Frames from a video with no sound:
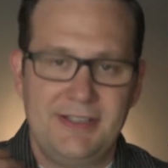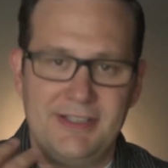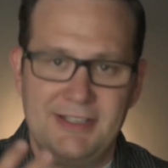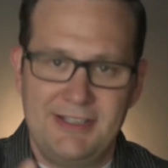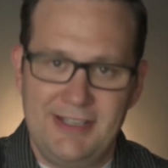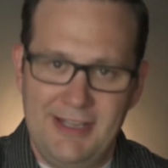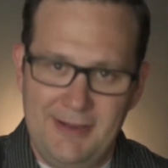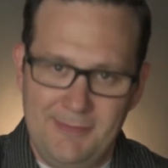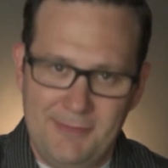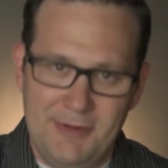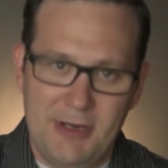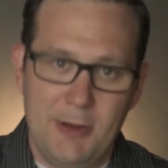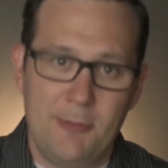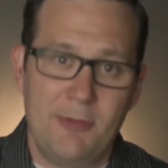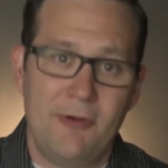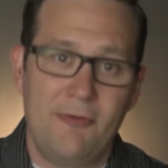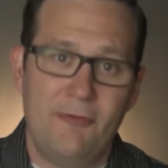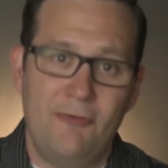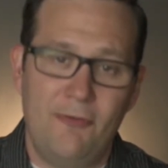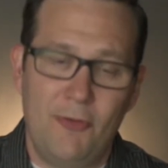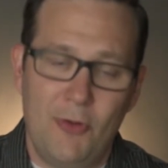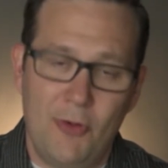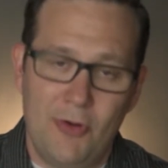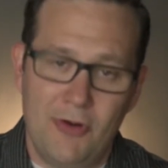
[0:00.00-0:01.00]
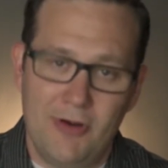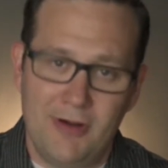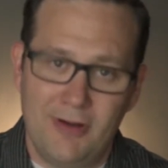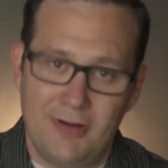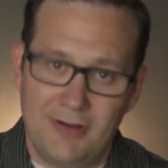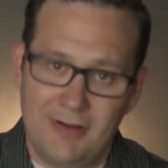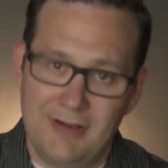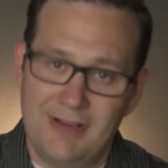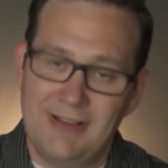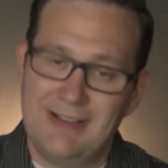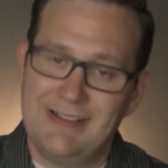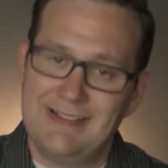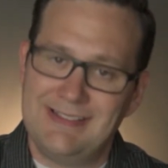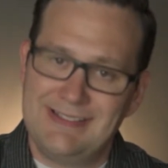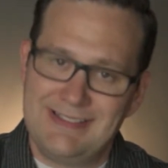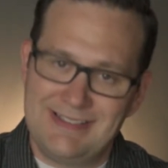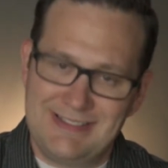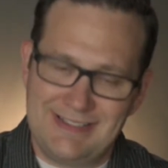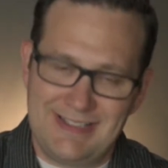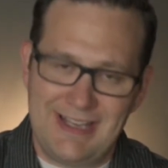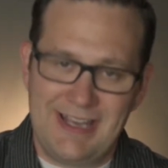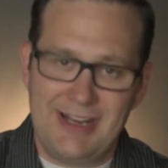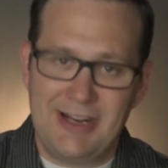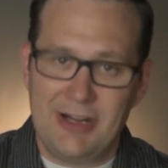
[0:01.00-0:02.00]
Tip number 4,
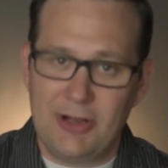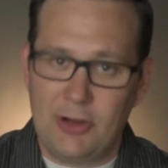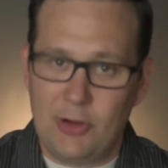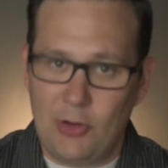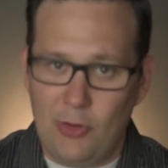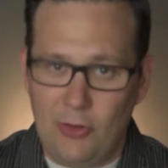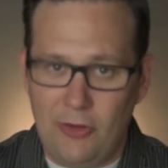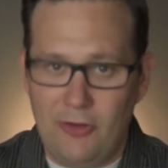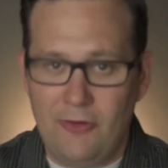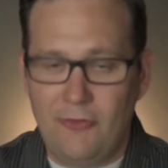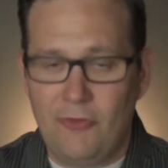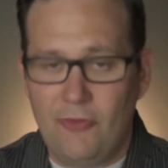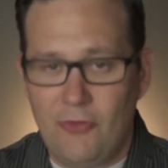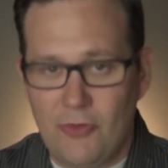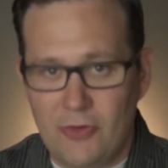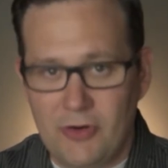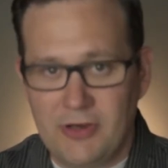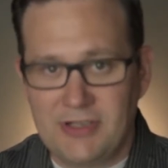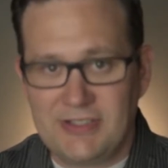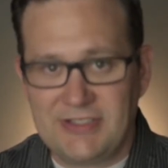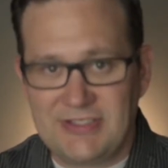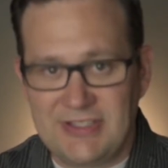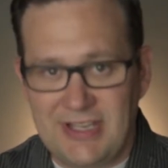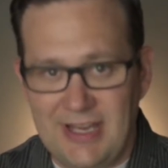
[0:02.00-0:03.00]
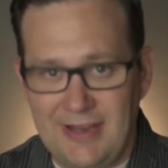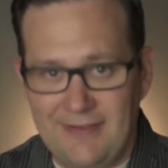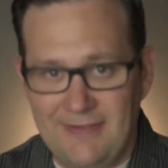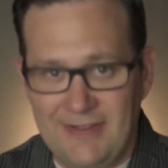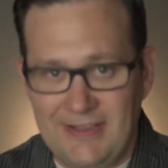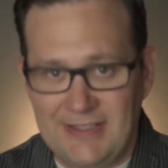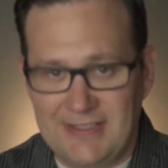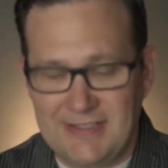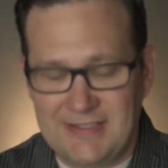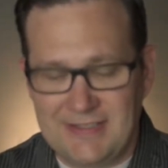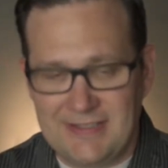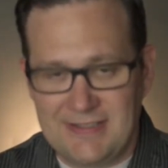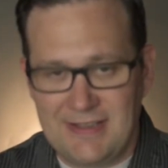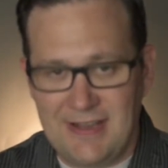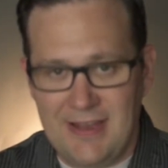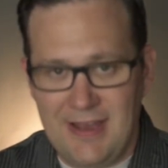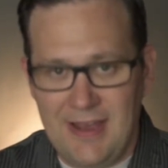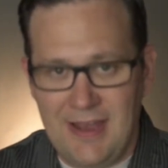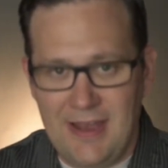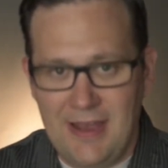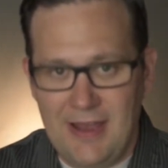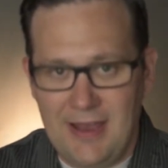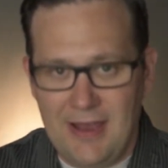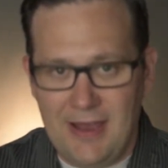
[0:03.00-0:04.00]
set a goal for savings.
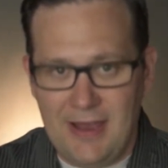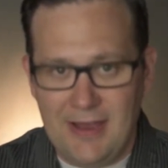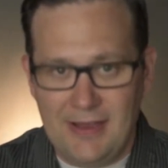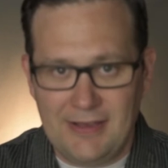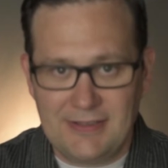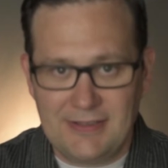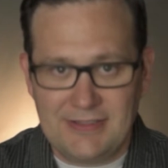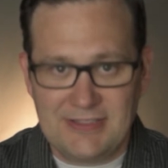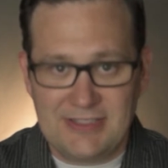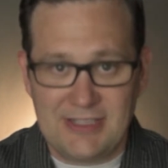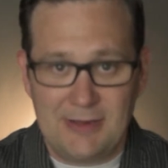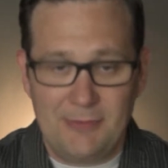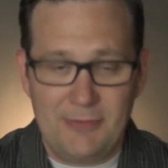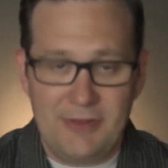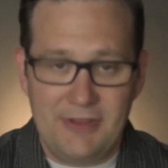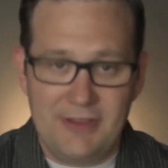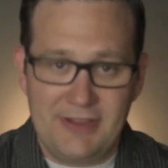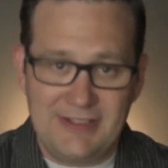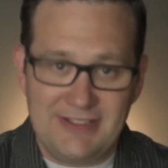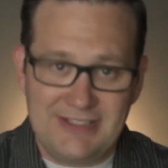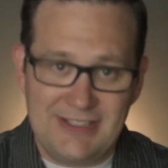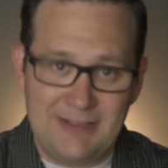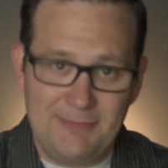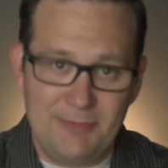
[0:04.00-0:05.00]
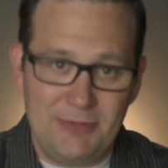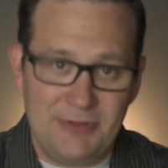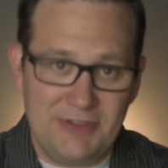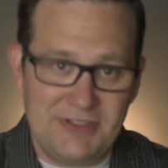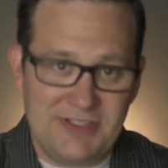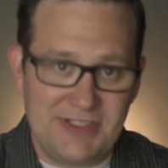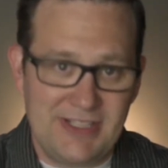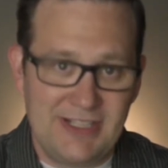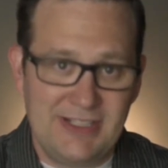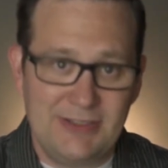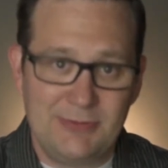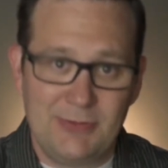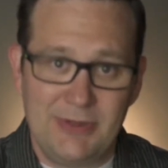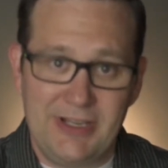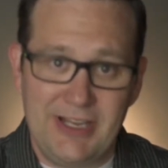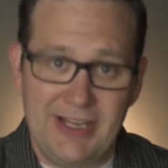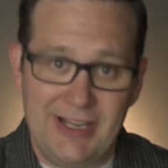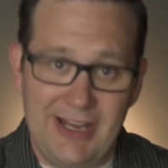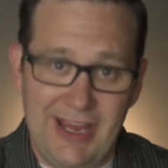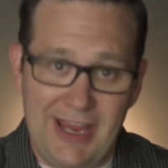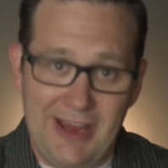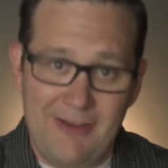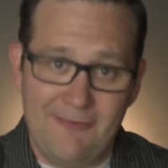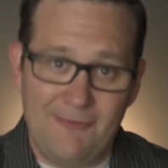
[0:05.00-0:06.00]
Some of the simplest things we
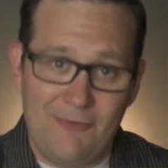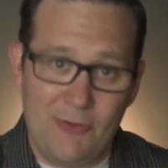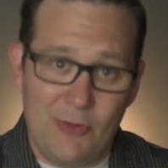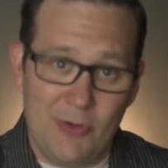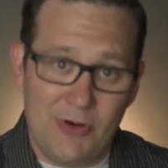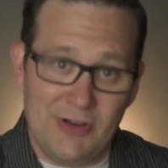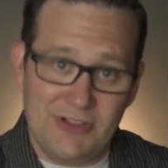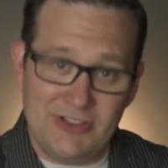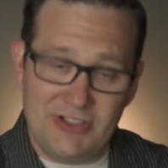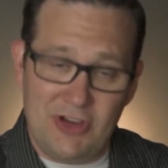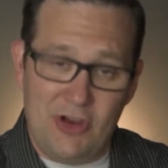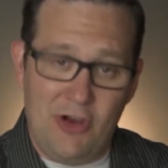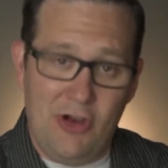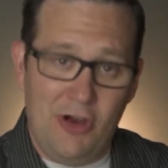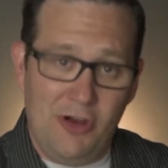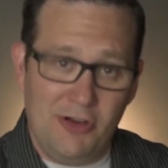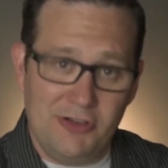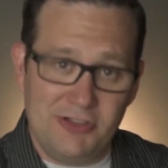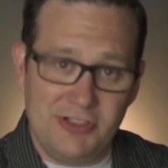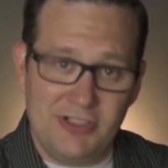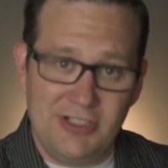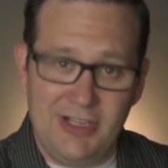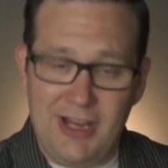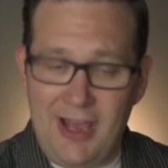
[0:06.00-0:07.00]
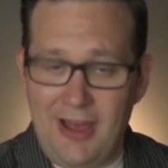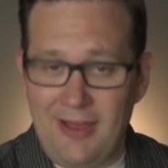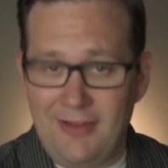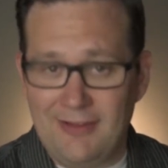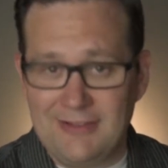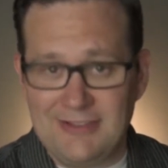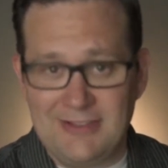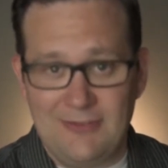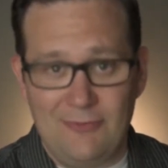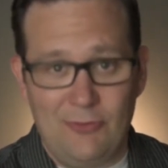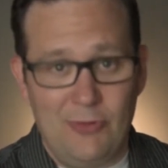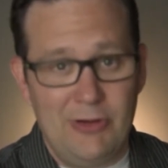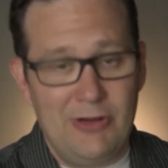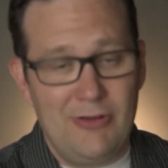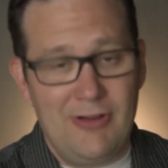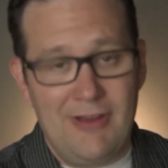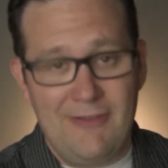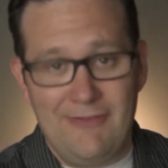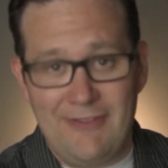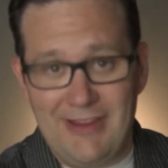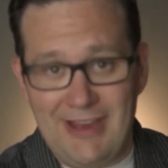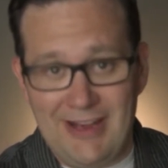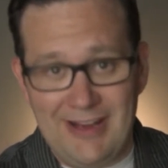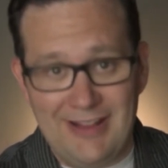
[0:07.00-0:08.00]
can aim for is $100. If we don't
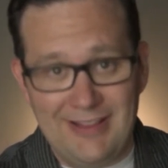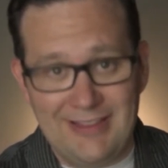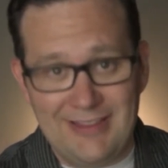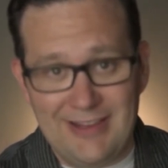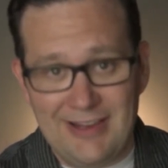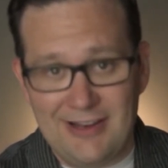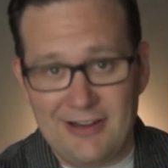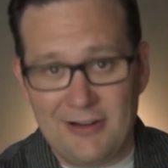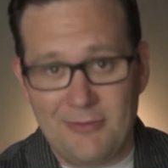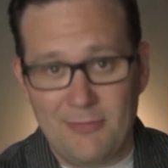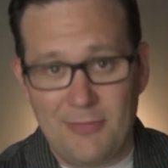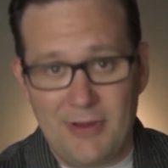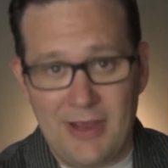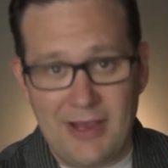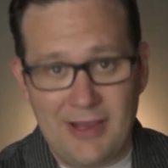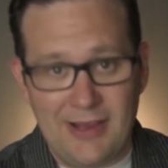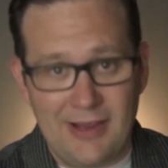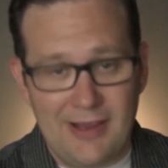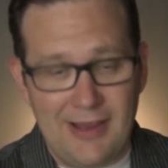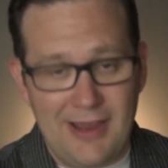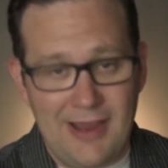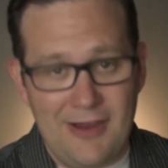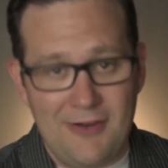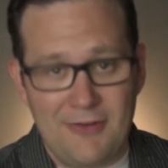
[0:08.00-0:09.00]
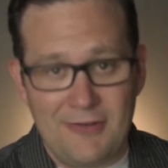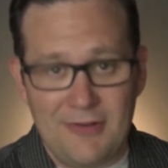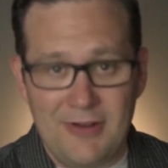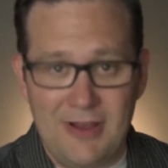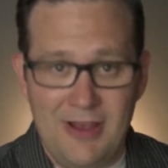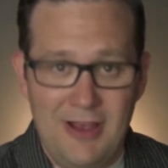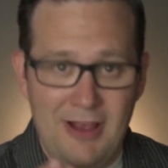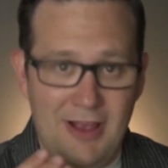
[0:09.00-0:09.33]
have anything in our bank account,